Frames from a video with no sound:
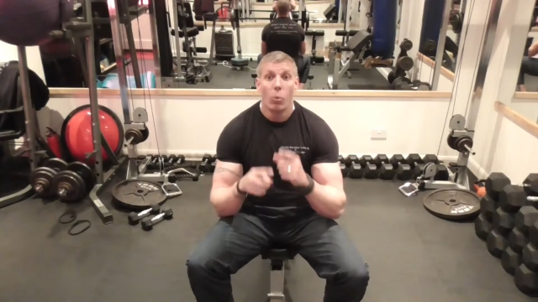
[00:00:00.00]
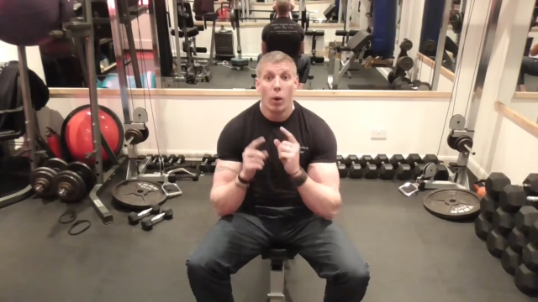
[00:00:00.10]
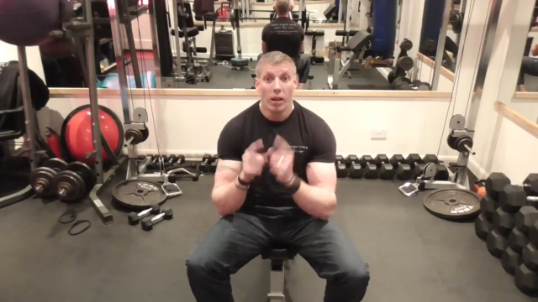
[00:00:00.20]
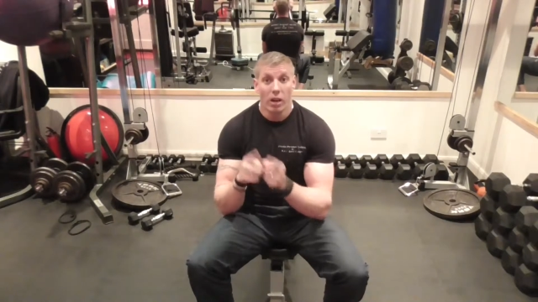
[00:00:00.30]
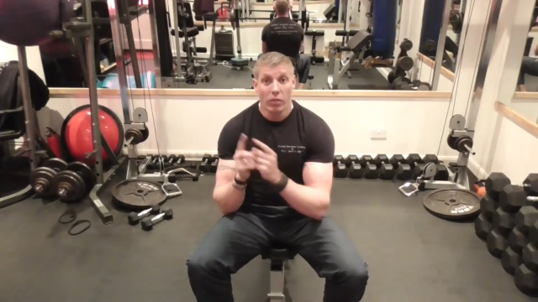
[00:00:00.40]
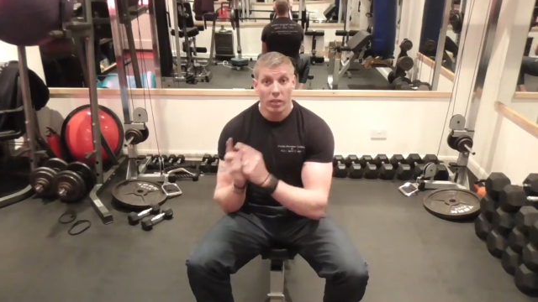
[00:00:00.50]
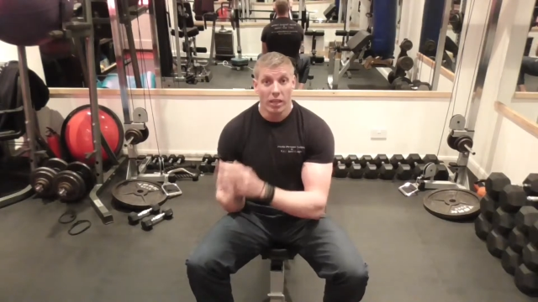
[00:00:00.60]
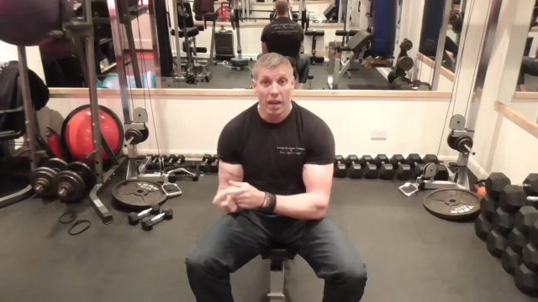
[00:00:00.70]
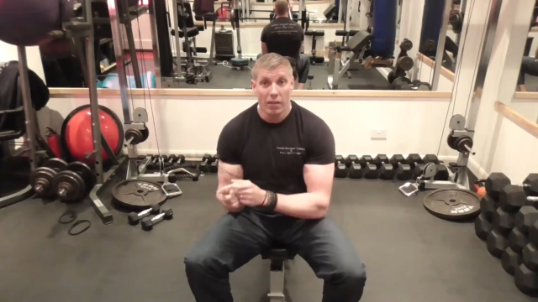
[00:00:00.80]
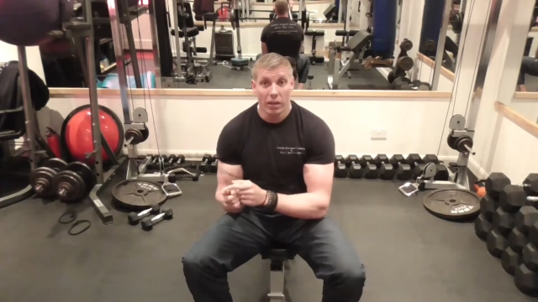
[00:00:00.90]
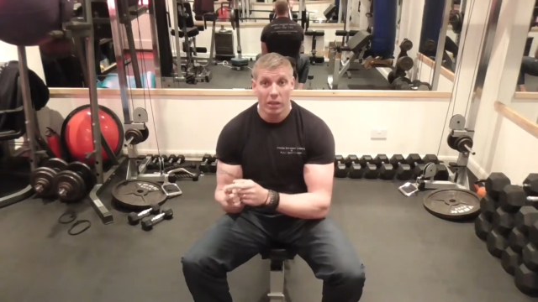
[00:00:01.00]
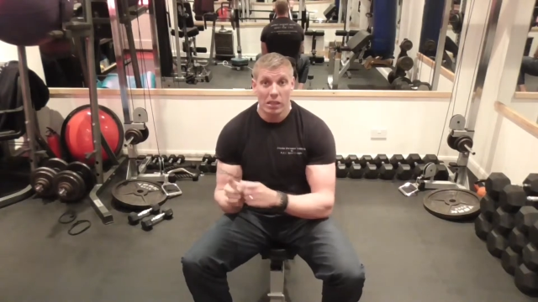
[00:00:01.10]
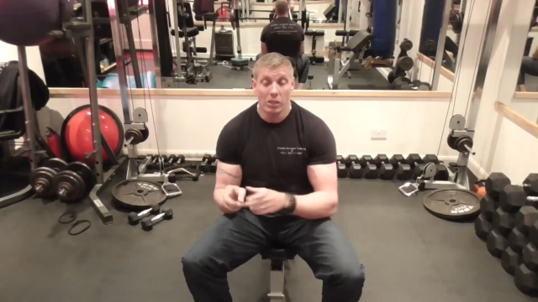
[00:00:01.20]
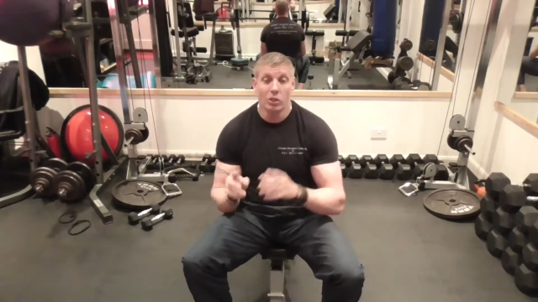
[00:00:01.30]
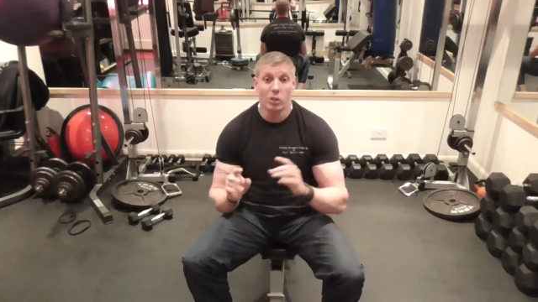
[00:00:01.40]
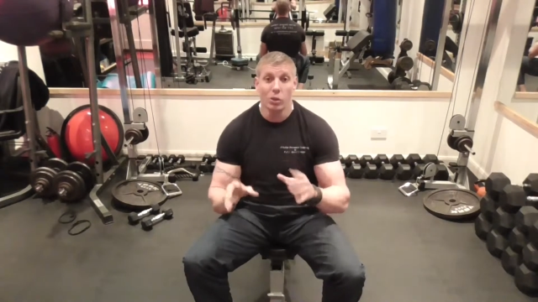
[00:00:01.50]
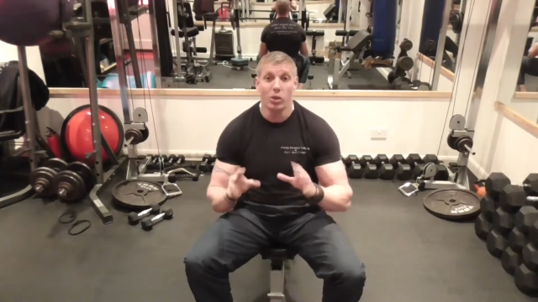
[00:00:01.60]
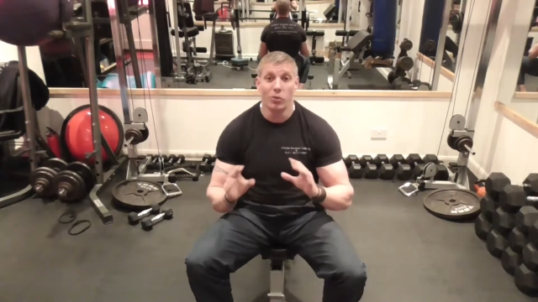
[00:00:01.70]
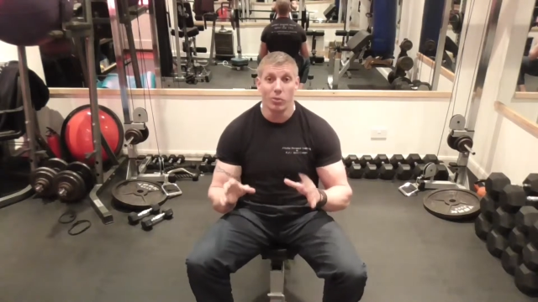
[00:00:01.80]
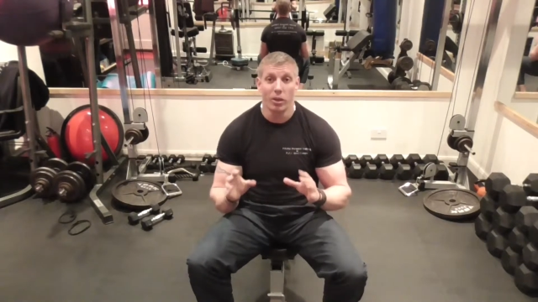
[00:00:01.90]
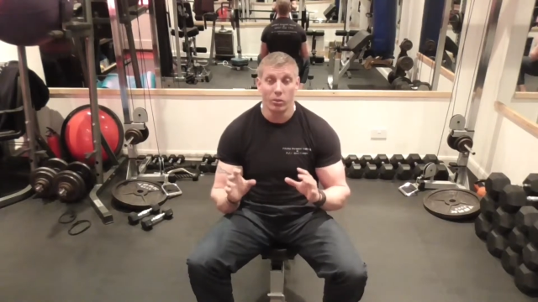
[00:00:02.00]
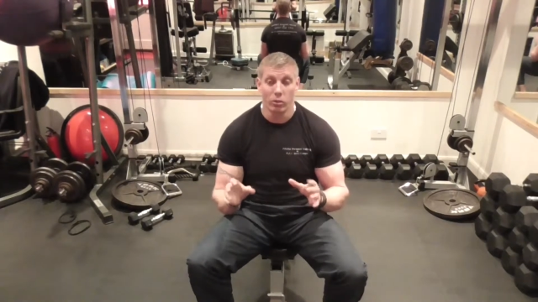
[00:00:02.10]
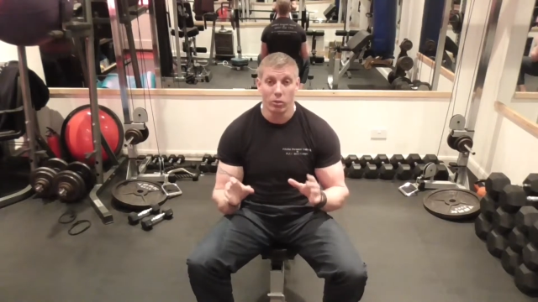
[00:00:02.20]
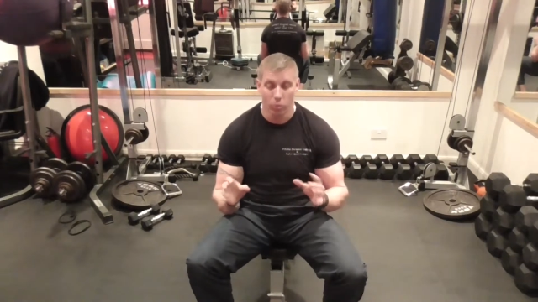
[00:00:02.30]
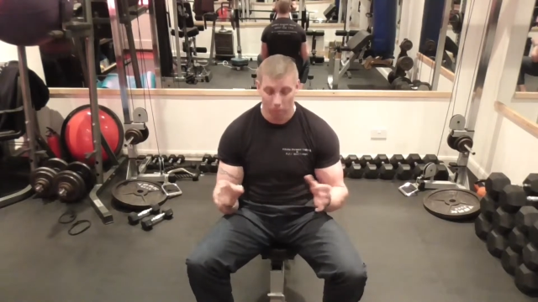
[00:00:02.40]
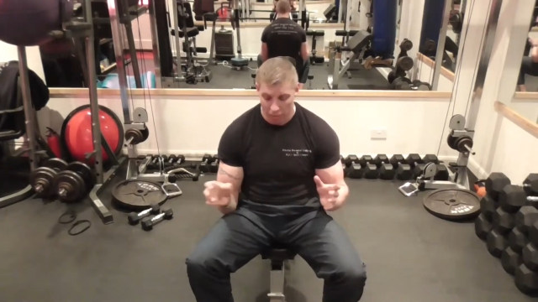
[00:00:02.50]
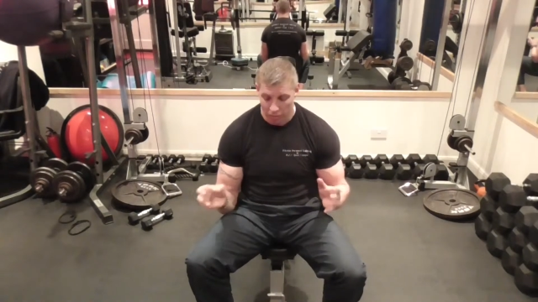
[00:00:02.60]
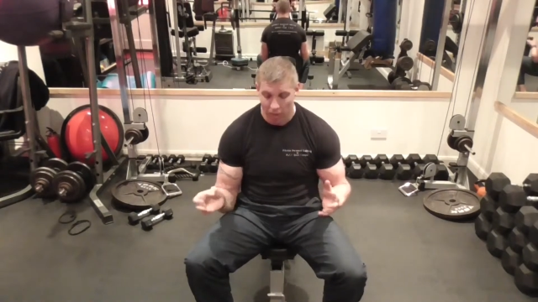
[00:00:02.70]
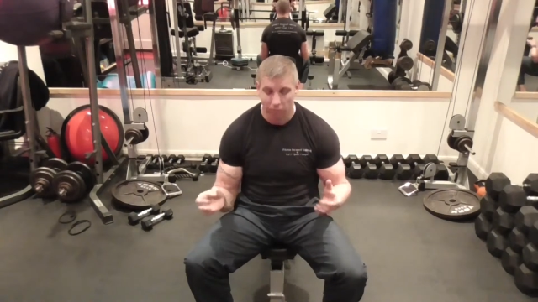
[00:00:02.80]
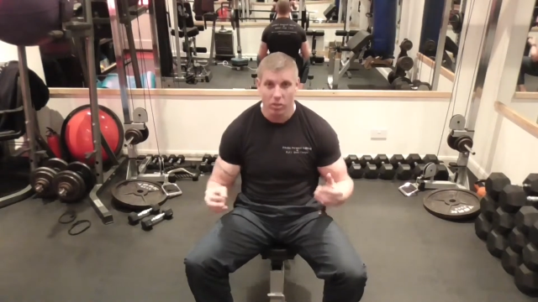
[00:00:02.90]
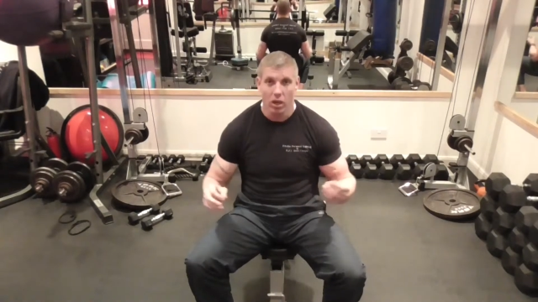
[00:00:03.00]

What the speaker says: one after the other, or 2 different muscle groups, one after the other.